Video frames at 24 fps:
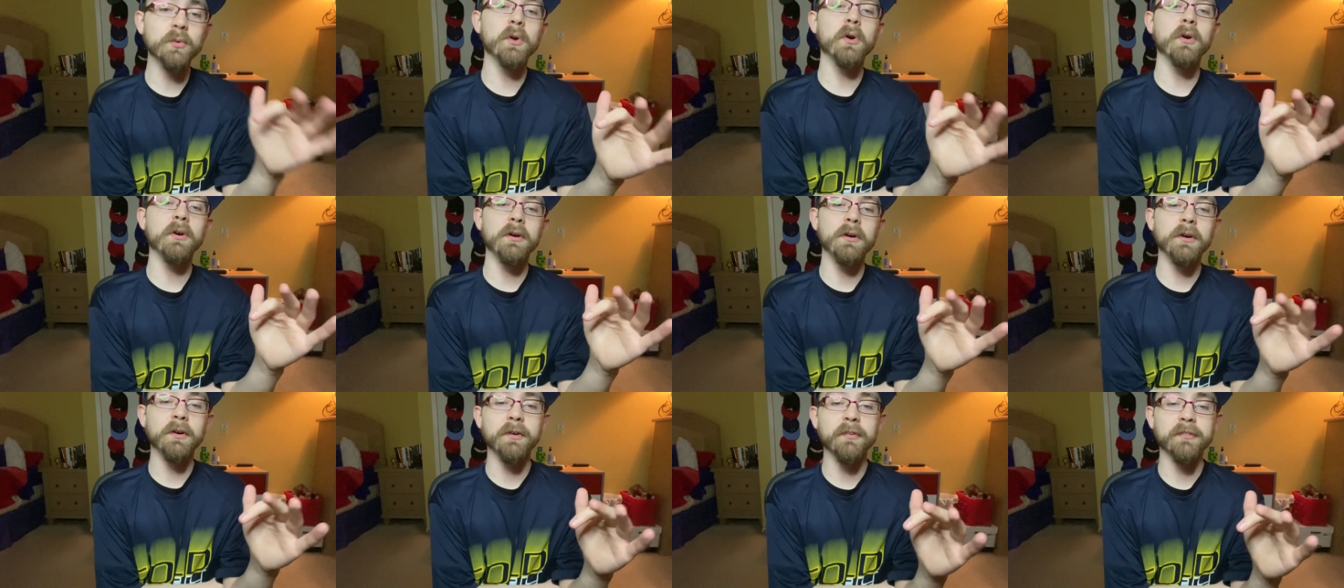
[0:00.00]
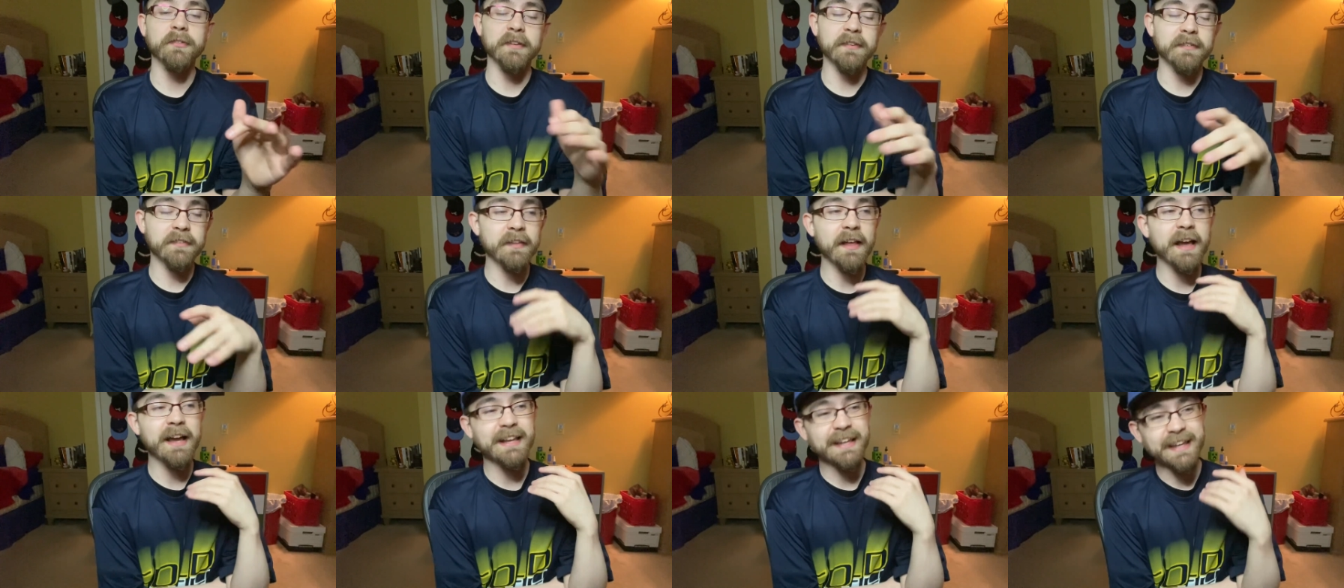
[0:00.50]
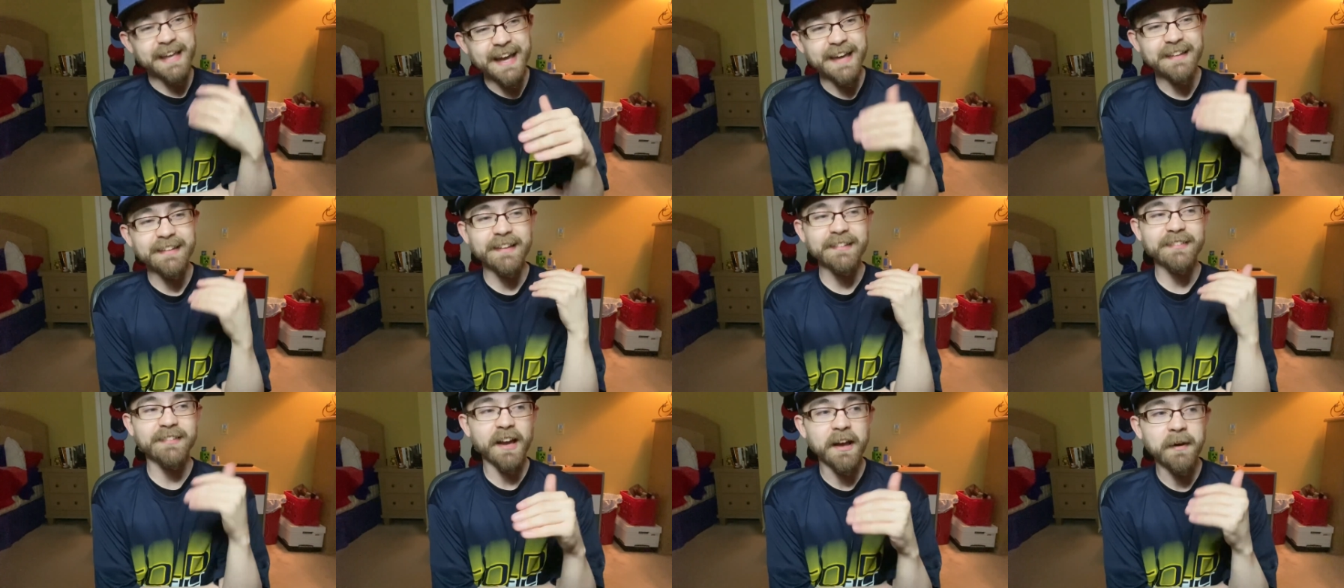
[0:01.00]
goals, it's like, yeah,
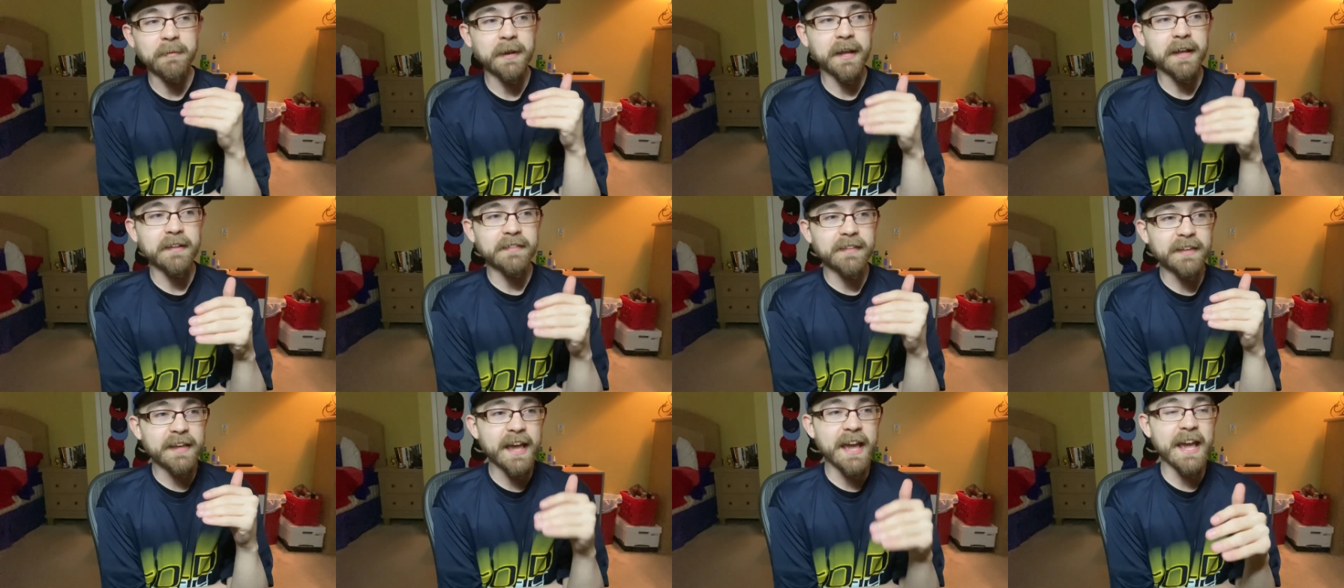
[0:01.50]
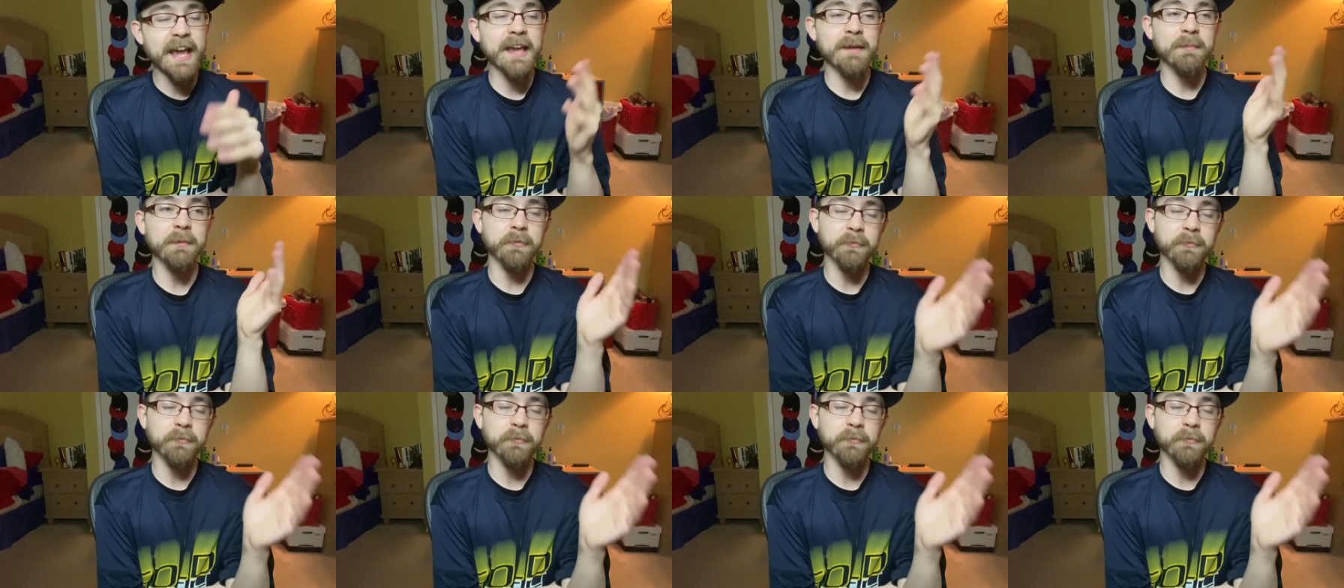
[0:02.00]
they dominated the game.